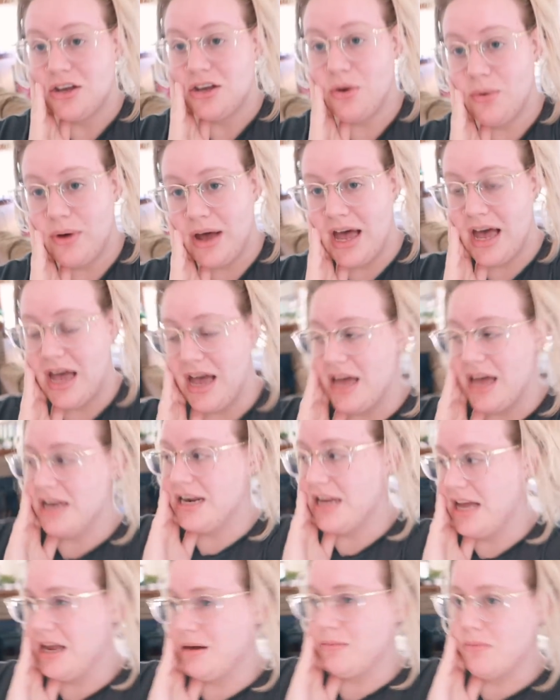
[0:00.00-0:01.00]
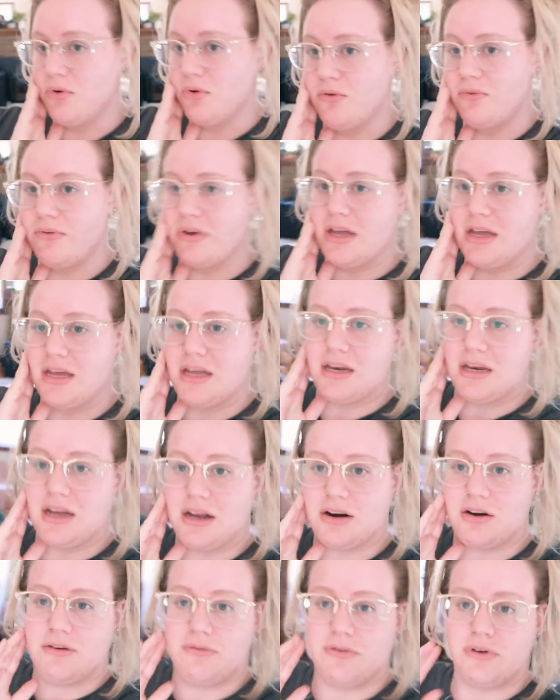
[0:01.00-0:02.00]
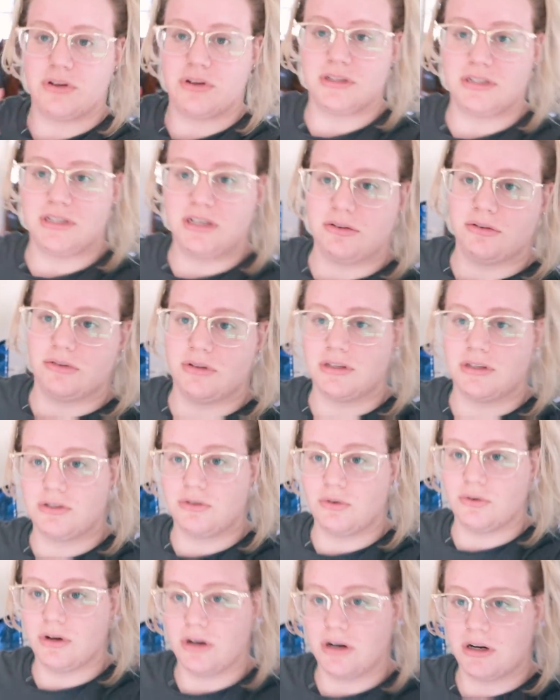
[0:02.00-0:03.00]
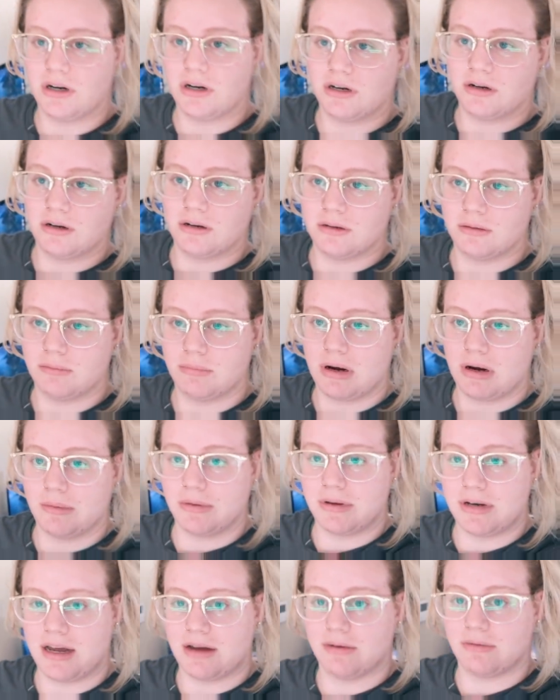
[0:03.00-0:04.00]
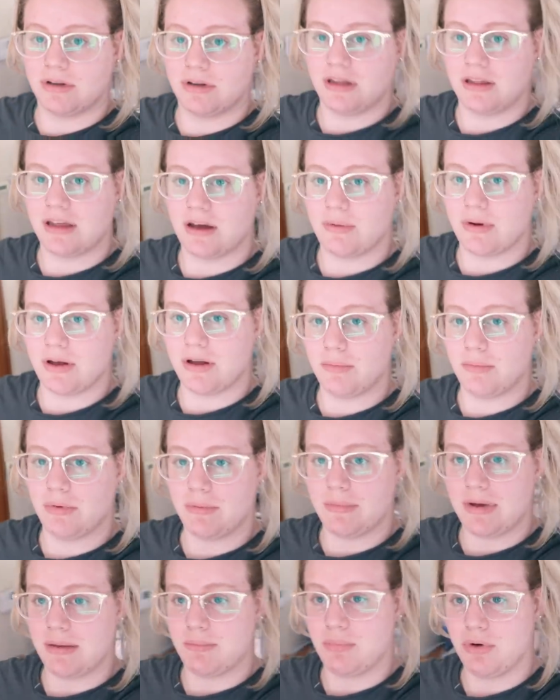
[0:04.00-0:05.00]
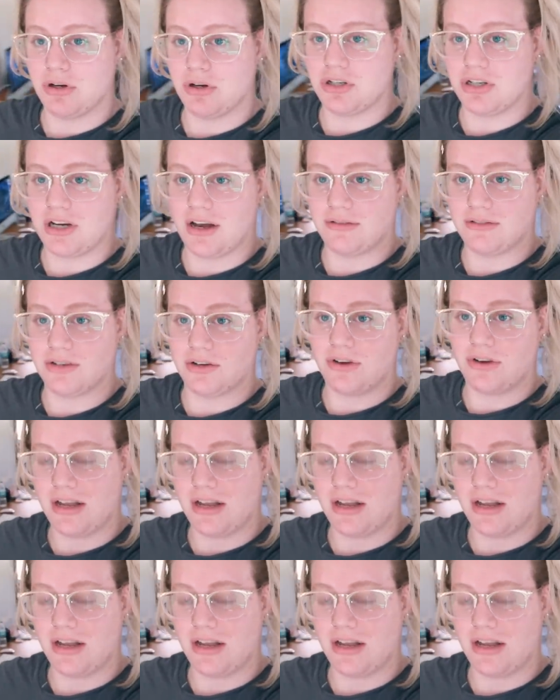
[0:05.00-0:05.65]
go ahead and move in. I don't know if you can see through this door. Probably not really that well, but my bookshelves are